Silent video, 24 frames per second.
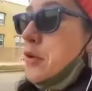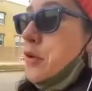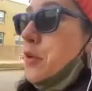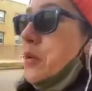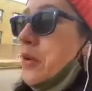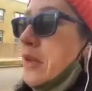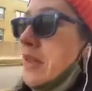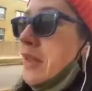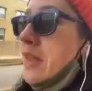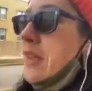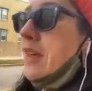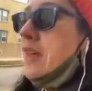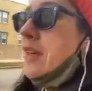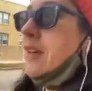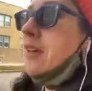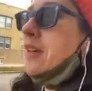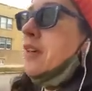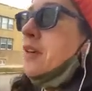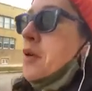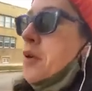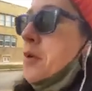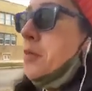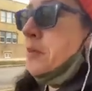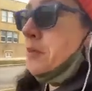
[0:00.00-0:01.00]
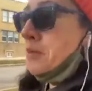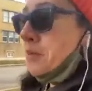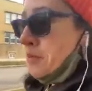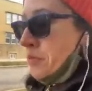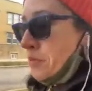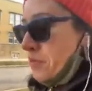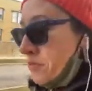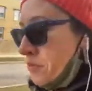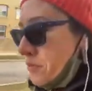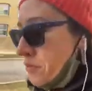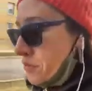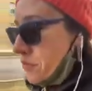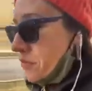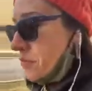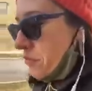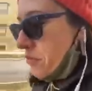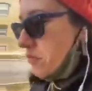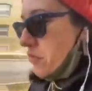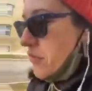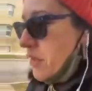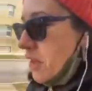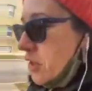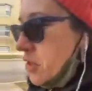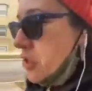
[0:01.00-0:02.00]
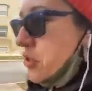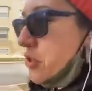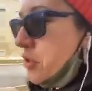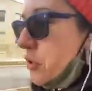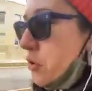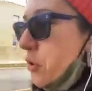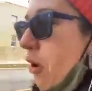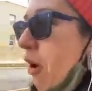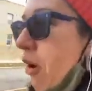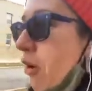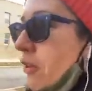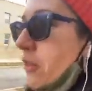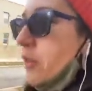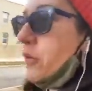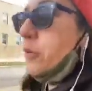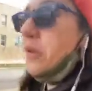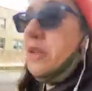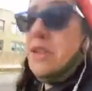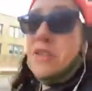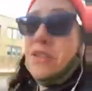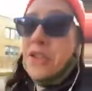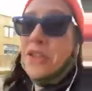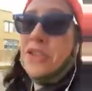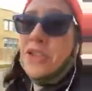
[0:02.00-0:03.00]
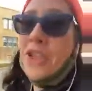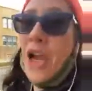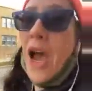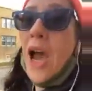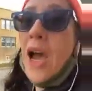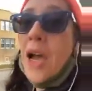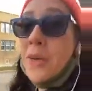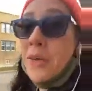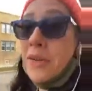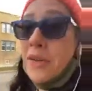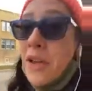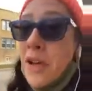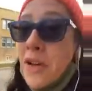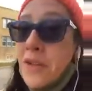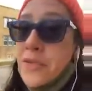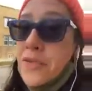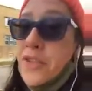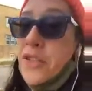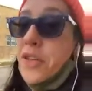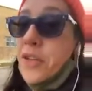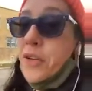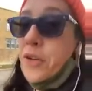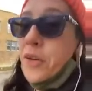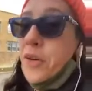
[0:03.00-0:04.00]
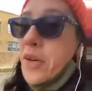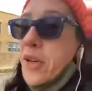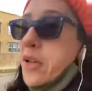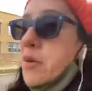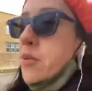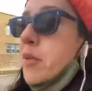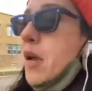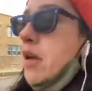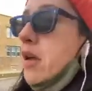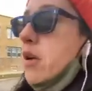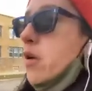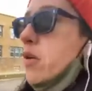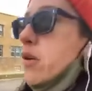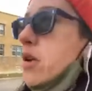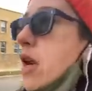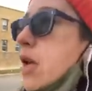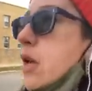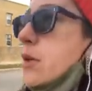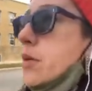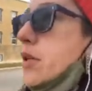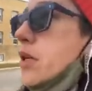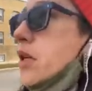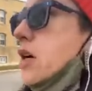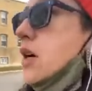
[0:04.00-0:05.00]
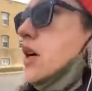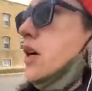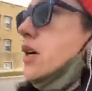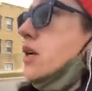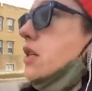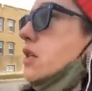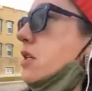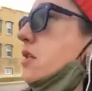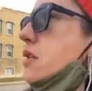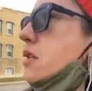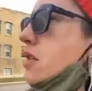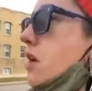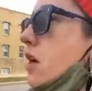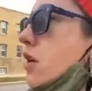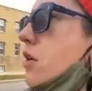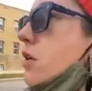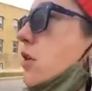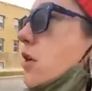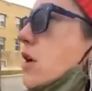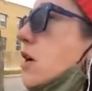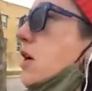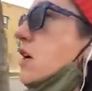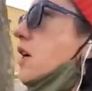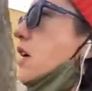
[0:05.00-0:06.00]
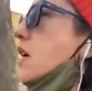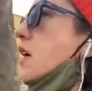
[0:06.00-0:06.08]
the research I would love to in my own neighborhood. So sometimes it's just hunches, and